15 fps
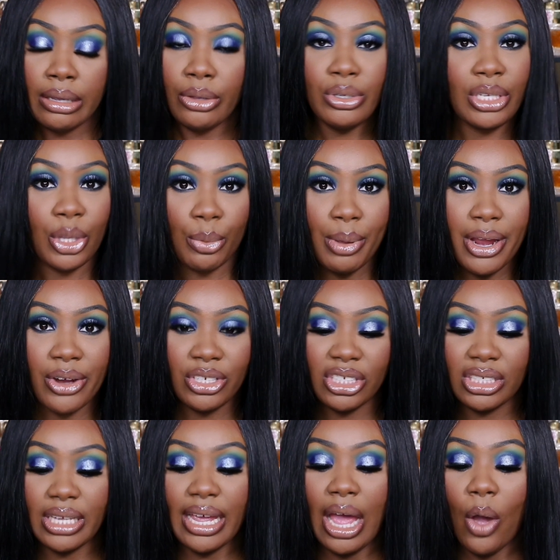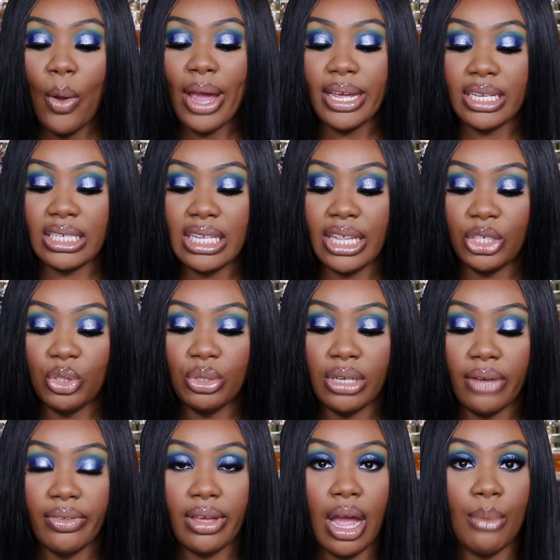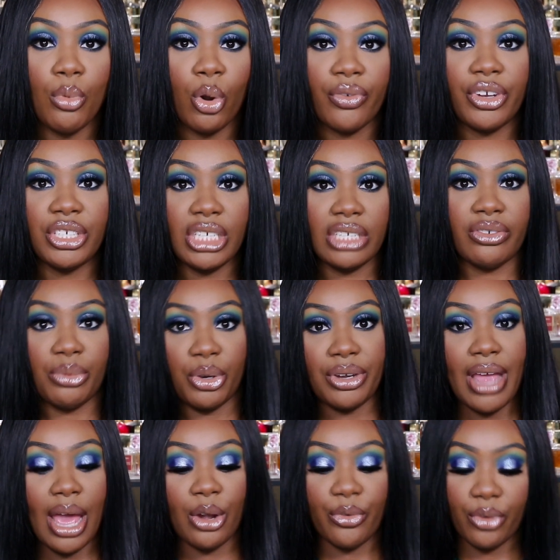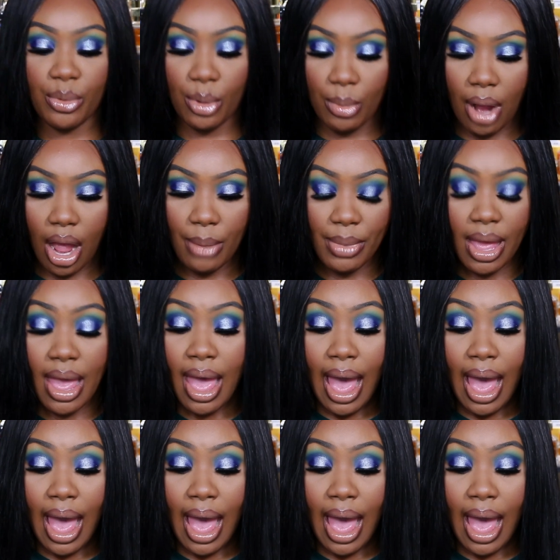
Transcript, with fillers: you see their parents are just like, oh, I can see that you definitely got more of your genes from your dad or from your mom.